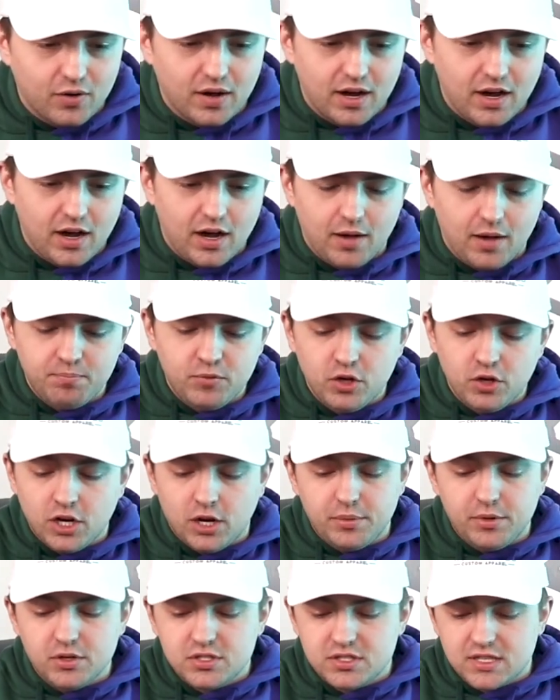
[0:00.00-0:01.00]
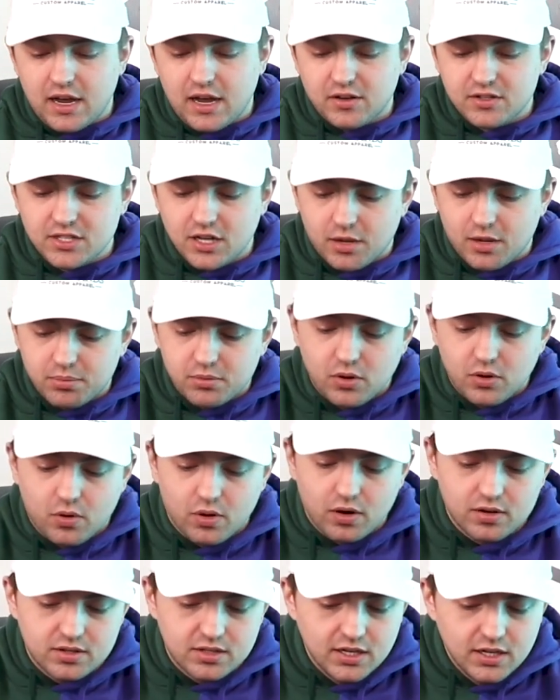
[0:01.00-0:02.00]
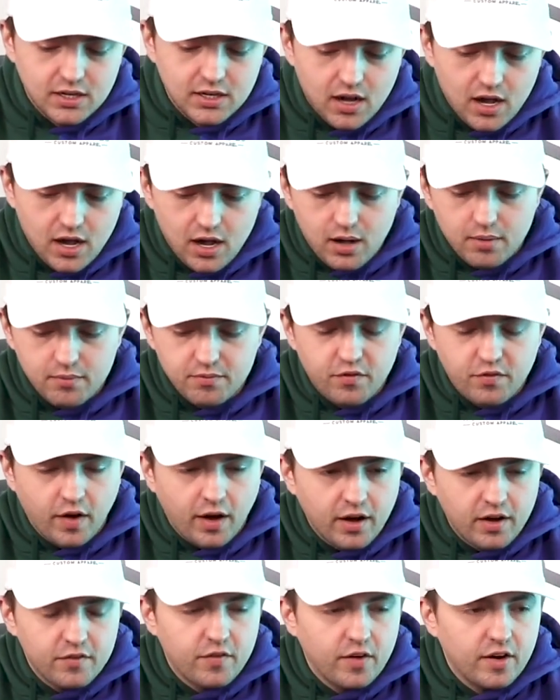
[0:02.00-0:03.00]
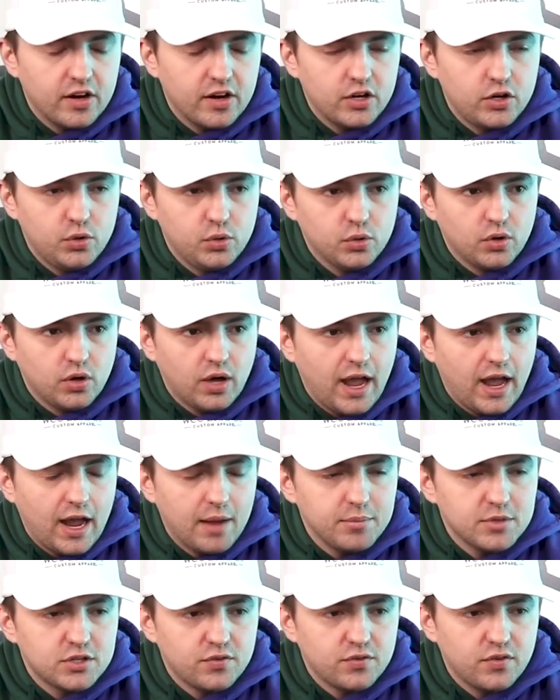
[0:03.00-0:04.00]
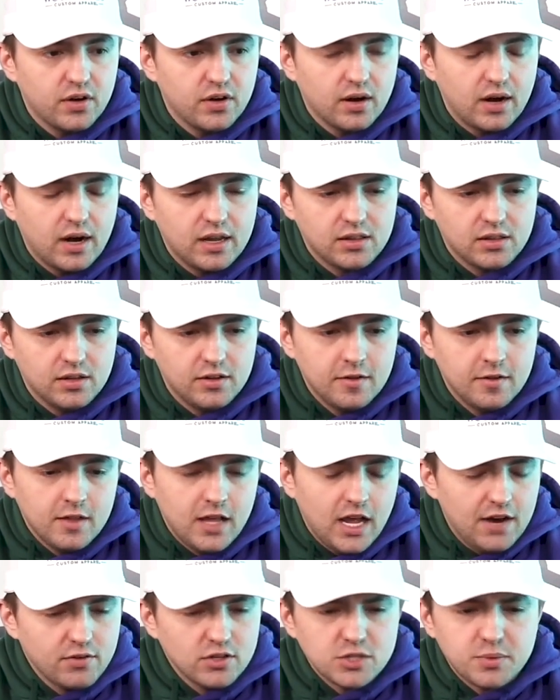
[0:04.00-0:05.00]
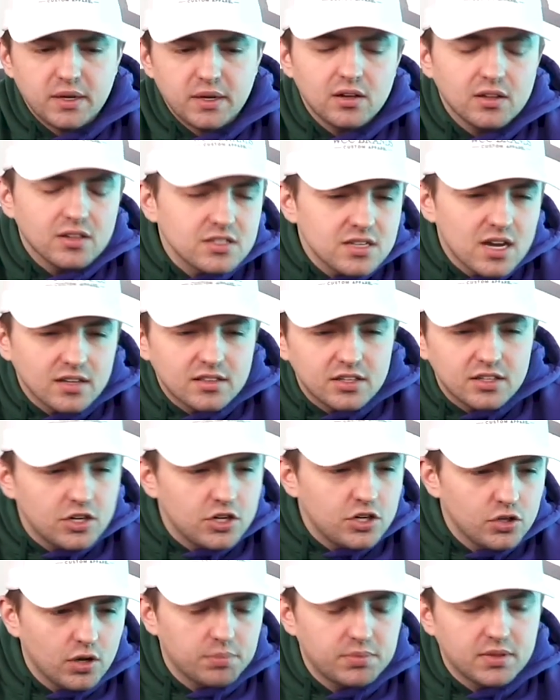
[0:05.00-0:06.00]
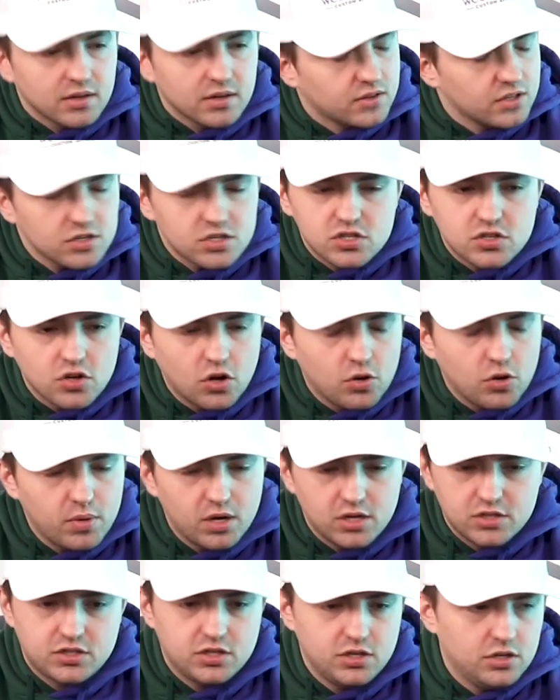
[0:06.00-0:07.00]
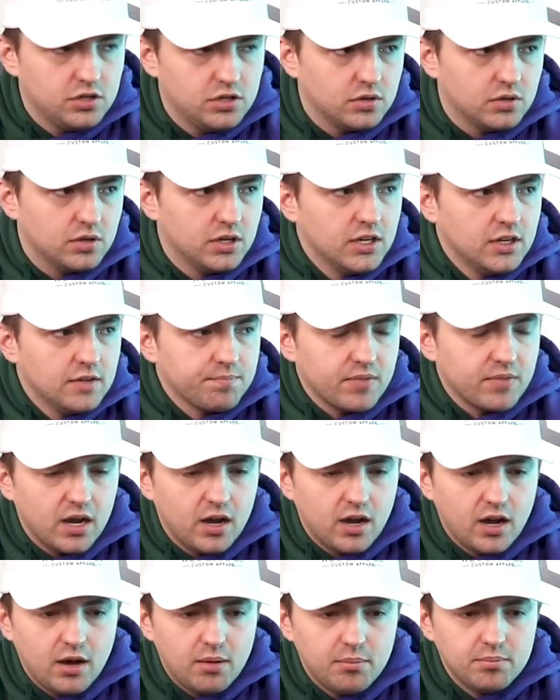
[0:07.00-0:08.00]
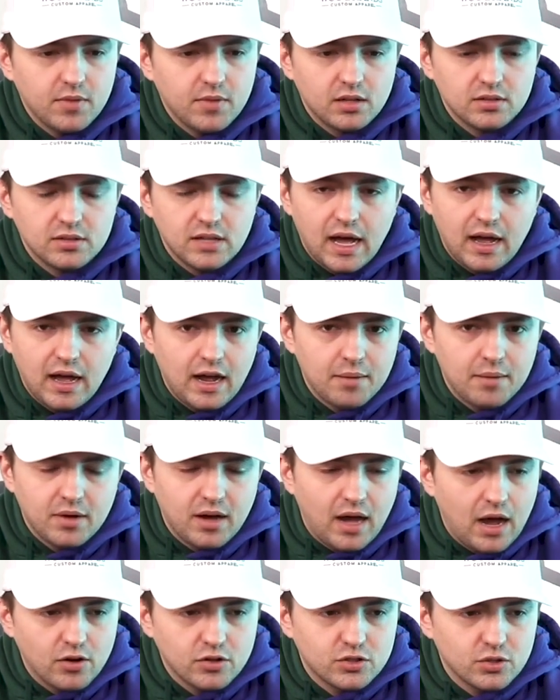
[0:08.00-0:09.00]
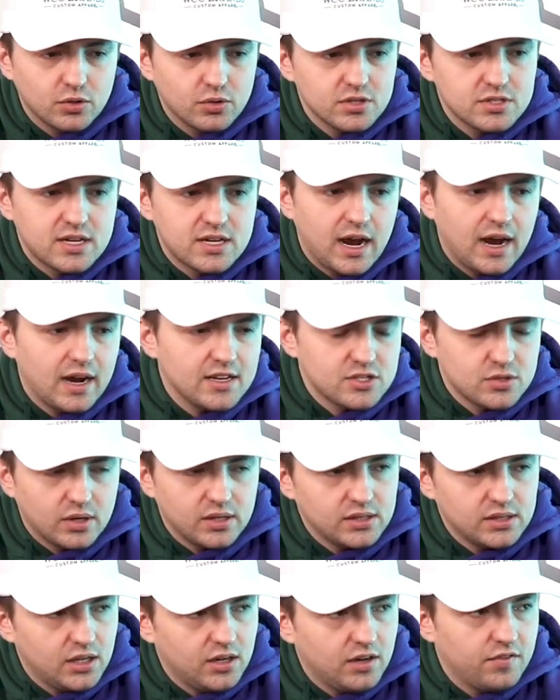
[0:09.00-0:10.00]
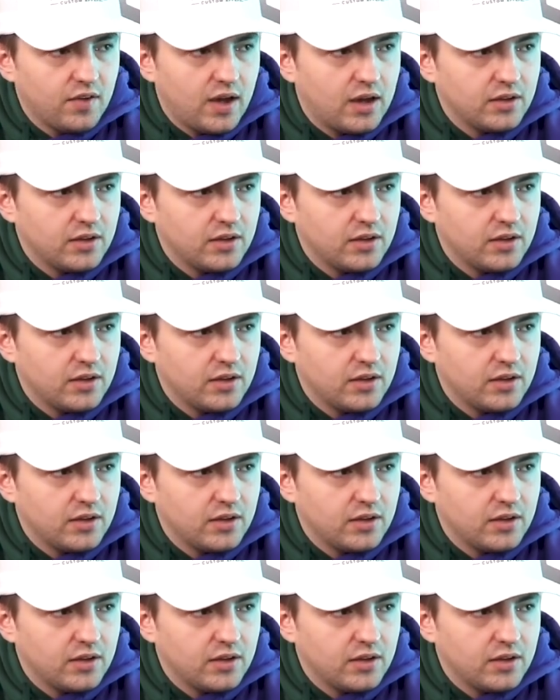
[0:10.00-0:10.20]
UW Stout's up north. Very, very cool atmosphere. Everyone's like, there's nothing to do up there. There's so much to do. I'm an outdoors guy, so I love